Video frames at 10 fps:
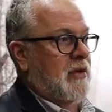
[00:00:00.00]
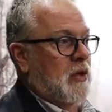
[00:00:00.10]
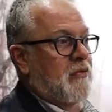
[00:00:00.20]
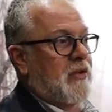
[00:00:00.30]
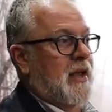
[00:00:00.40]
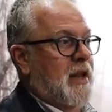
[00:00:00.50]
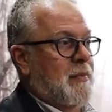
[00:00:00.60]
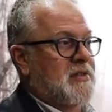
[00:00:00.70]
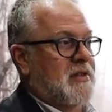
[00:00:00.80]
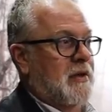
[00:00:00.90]
a UV
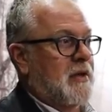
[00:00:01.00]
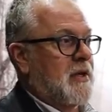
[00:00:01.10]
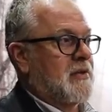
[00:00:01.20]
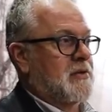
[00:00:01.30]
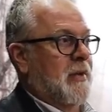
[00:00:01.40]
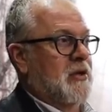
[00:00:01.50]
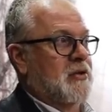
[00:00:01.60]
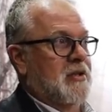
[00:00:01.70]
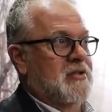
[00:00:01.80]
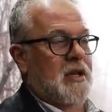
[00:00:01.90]
inhibitor, so make
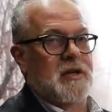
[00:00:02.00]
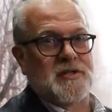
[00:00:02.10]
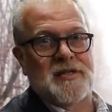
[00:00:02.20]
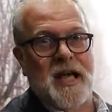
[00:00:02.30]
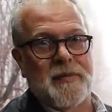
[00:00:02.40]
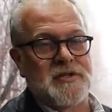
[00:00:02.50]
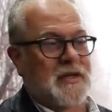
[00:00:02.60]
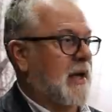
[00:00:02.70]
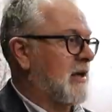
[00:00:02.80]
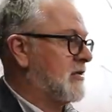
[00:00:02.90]
sure the sun doesn't damage
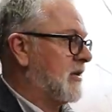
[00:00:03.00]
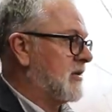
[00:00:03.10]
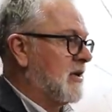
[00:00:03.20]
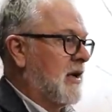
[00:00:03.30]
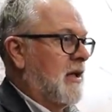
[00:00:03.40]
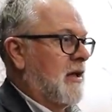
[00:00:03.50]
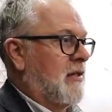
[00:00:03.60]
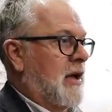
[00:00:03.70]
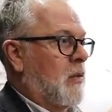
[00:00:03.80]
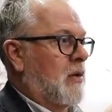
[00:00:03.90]
the cases.
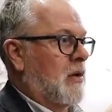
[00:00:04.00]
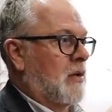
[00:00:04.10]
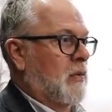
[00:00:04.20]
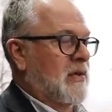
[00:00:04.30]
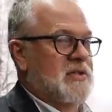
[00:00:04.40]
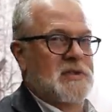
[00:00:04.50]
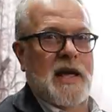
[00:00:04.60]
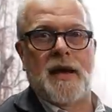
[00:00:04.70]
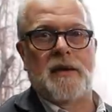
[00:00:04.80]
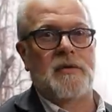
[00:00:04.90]
They will
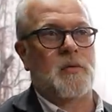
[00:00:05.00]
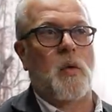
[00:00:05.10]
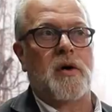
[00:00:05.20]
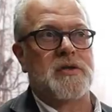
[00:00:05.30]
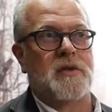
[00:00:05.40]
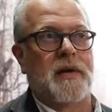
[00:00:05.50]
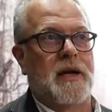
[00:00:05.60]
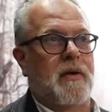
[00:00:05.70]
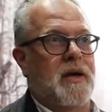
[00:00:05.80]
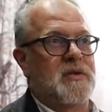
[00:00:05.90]
withstand water
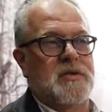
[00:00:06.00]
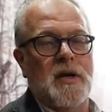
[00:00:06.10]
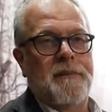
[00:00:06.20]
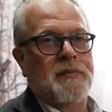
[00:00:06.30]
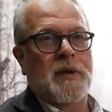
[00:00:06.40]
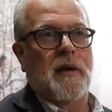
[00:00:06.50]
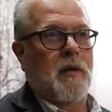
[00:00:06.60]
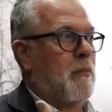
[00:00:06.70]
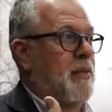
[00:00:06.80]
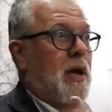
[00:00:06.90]
ingress
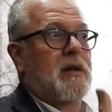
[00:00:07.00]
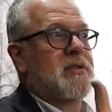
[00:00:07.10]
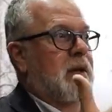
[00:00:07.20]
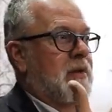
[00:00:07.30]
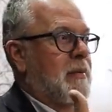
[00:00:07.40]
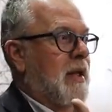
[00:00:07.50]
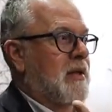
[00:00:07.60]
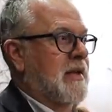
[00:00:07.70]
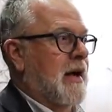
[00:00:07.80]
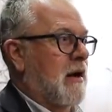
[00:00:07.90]
beyond 70
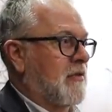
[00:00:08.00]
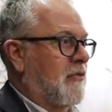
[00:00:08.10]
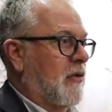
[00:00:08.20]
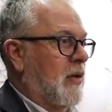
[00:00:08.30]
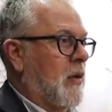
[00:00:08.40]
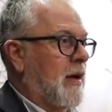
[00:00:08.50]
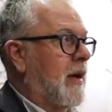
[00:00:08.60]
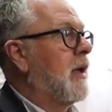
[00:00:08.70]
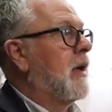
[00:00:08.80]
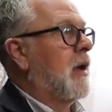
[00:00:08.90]
miles an hour on the
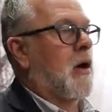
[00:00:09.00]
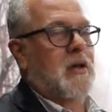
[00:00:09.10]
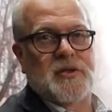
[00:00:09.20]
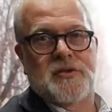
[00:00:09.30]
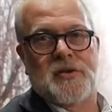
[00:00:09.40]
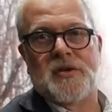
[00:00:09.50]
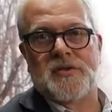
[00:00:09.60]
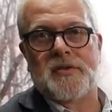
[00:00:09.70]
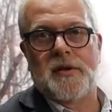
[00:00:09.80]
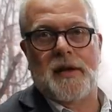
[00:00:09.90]
freeway, also
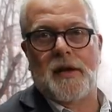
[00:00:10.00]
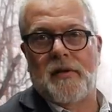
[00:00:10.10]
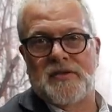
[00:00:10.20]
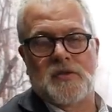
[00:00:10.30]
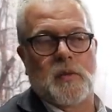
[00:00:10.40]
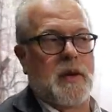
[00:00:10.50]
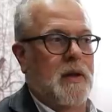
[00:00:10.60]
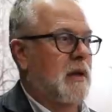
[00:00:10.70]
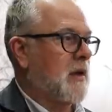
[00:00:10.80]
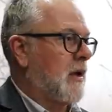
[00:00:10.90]
dust ingress as
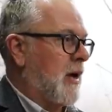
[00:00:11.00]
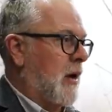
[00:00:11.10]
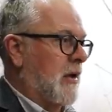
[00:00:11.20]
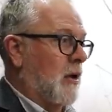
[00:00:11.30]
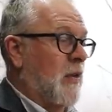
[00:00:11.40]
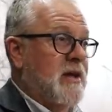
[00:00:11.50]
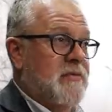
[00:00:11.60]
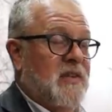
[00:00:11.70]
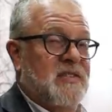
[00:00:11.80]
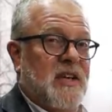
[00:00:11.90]
well. And we've got a
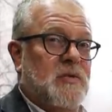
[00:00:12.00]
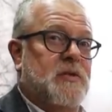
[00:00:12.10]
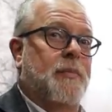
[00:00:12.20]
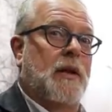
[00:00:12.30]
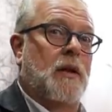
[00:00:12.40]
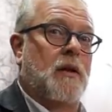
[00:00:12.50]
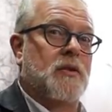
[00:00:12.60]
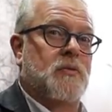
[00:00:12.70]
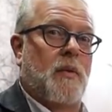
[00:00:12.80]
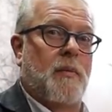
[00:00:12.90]
range of accessories that will be
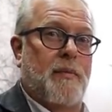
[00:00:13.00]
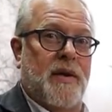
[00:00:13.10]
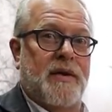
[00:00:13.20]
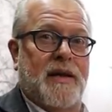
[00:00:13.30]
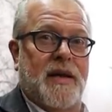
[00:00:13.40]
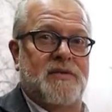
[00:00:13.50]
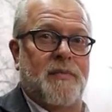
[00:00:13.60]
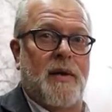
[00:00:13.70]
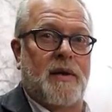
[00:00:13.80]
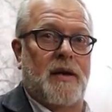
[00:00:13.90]
launched when we bring the case
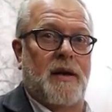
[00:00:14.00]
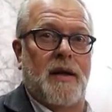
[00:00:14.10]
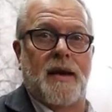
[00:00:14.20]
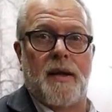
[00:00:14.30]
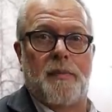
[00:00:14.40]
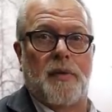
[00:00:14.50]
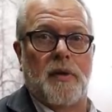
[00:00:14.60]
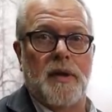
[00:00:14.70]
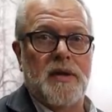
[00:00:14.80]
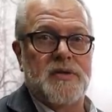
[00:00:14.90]
to market in
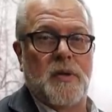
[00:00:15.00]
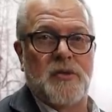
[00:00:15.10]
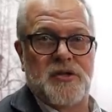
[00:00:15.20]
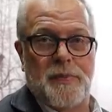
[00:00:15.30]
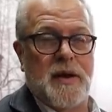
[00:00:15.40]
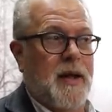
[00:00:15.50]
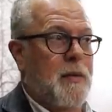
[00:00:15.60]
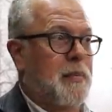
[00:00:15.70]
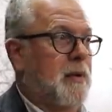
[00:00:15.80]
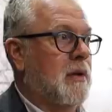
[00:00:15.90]
April. So we're shipping in
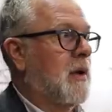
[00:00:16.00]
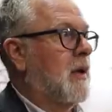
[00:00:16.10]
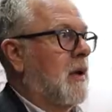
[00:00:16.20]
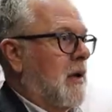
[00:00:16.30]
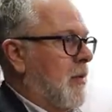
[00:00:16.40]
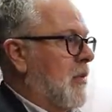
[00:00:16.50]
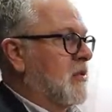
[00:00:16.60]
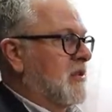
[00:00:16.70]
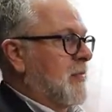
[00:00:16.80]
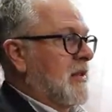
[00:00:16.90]
April.
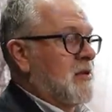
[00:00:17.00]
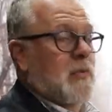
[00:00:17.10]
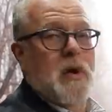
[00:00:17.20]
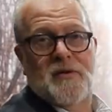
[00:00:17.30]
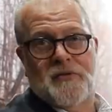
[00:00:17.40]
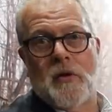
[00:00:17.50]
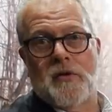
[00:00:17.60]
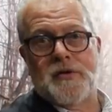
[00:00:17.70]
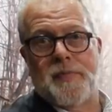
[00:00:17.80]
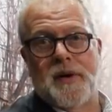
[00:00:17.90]
Most expensive one is
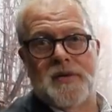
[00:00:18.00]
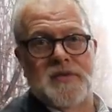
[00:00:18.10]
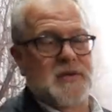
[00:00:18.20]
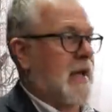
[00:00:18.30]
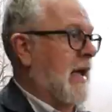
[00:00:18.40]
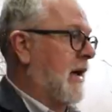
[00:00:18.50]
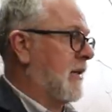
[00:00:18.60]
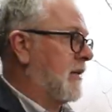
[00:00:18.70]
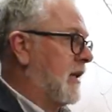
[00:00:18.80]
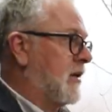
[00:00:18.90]
$400
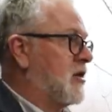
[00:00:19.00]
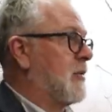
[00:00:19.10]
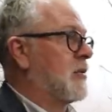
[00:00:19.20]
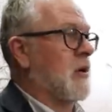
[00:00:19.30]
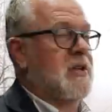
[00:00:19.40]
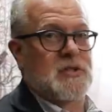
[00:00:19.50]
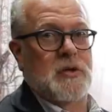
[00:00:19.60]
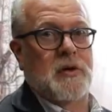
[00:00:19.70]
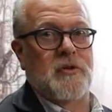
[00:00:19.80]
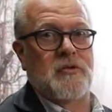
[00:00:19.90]
and the cheapest one is
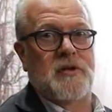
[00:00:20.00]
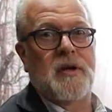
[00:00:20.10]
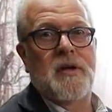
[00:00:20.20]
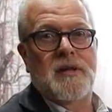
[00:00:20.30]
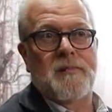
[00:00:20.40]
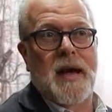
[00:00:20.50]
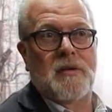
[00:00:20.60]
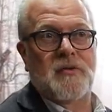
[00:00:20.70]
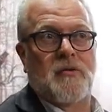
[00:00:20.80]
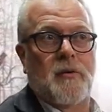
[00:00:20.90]
200. The
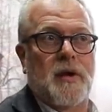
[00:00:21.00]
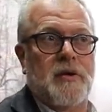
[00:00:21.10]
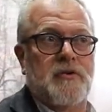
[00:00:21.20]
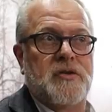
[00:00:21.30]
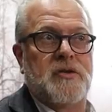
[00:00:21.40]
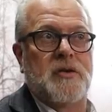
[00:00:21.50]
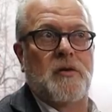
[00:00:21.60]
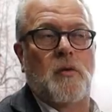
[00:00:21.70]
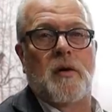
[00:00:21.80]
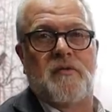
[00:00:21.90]
mounts from 100
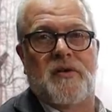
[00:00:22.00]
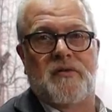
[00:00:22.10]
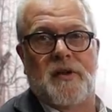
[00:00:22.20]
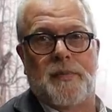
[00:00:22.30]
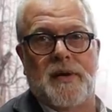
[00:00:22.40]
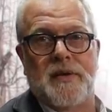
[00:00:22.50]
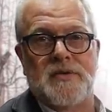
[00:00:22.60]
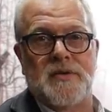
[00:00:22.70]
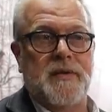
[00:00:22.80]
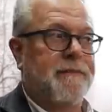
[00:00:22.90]
to 150
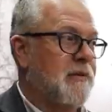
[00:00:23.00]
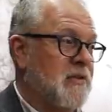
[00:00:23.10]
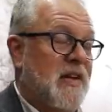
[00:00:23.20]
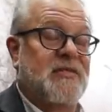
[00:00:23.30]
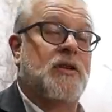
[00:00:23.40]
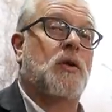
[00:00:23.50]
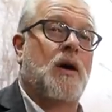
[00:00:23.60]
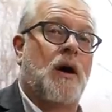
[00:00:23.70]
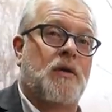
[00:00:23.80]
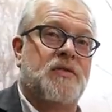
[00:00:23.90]
apiece. So that's the new
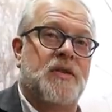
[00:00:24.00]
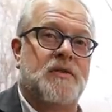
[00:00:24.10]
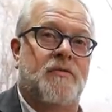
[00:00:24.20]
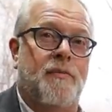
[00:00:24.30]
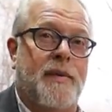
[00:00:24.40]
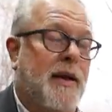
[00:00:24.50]
cargo system from